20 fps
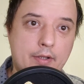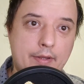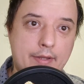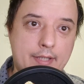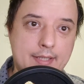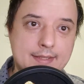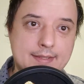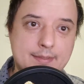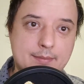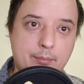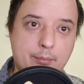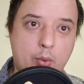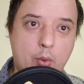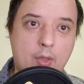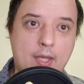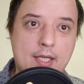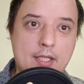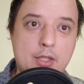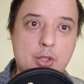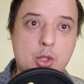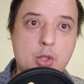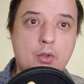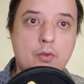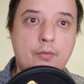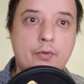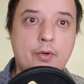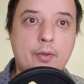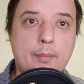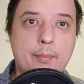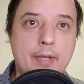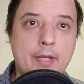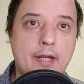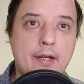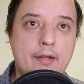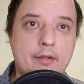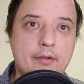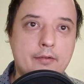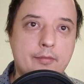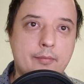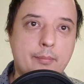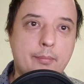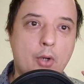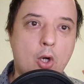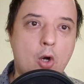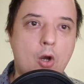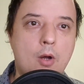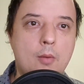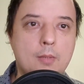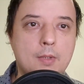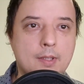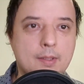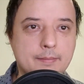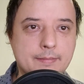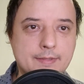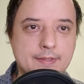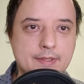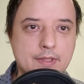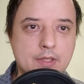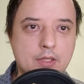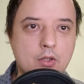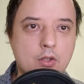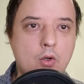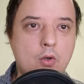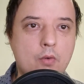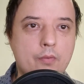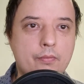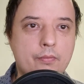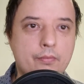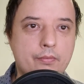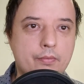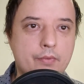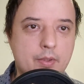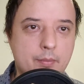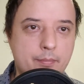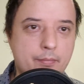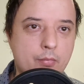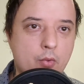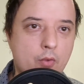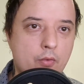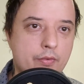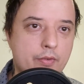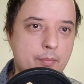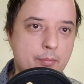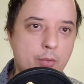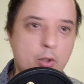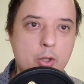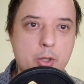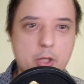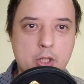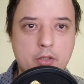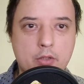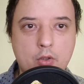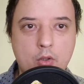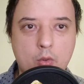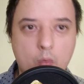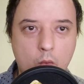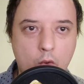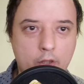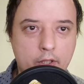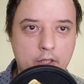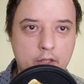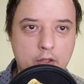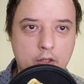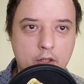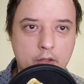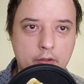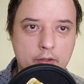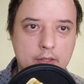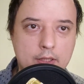this branch of repetitive problems of the project you're working on.